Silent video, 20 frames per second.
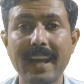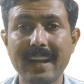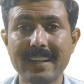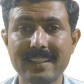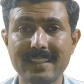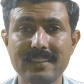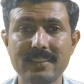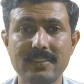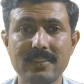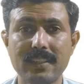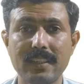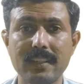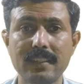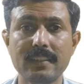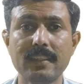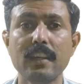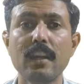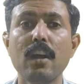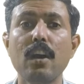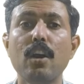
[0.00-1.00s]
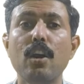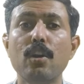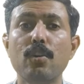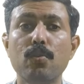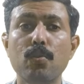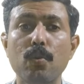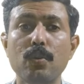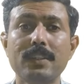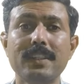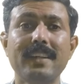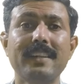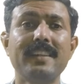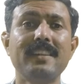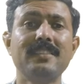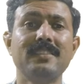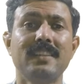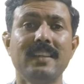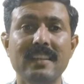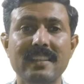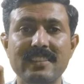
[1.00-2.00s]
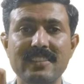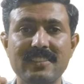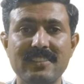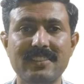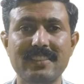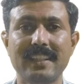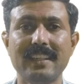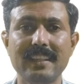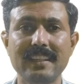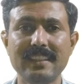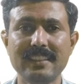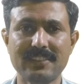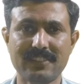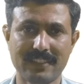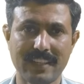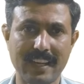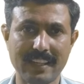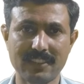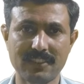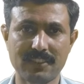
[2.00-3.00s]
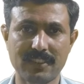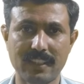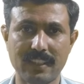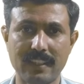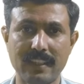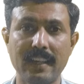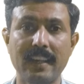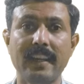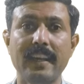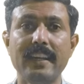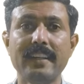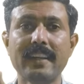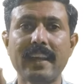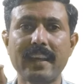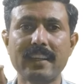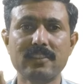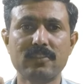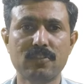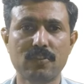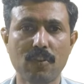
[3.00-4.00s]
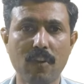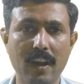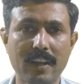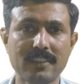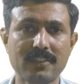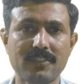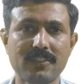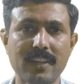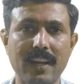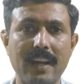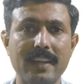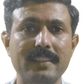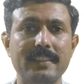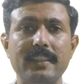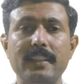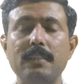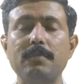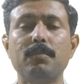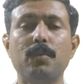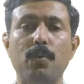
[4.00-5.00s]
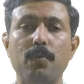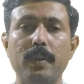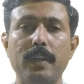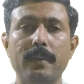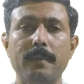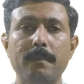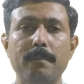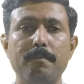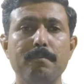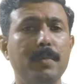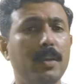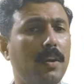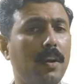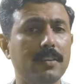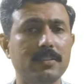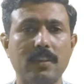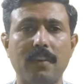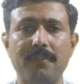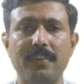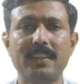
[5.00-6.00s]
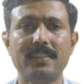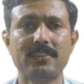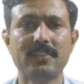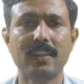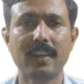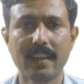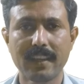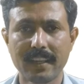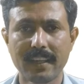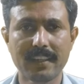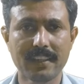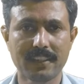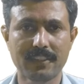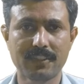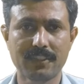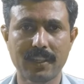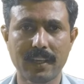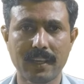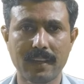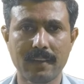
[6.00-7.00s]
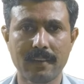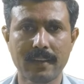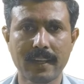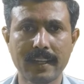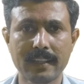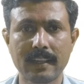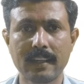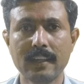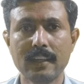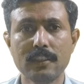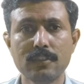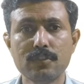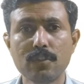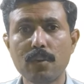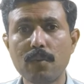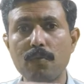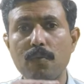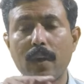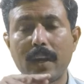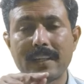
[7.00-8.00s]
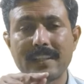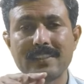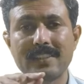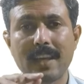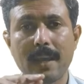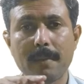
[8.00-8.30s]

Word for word: that instant, rotor is still standstill. It has not started moving because of its inertia, right? So what is